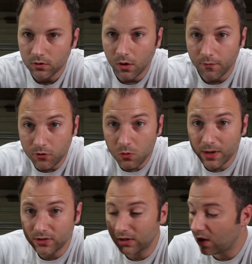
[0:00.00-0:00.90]
So a few
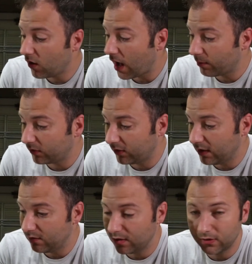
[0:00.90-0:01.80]
weeks ago I
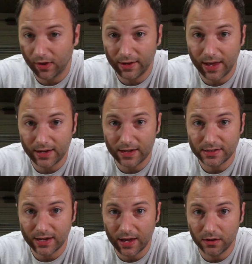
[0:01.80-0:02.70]
received this Anet
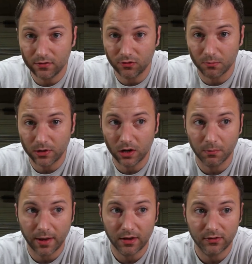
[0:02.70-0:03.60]
E10 from
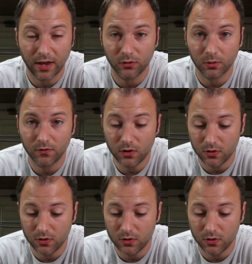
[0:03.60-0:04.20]
Gearbest as a review